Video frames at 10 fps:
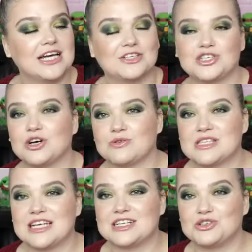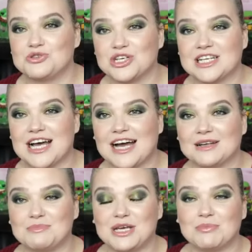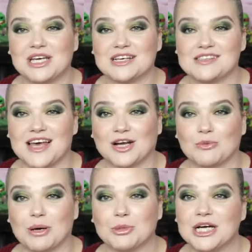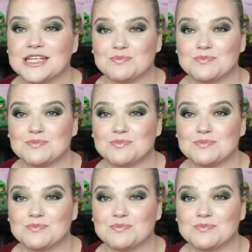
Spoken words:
She knows that it's usually not me being a slacker mama.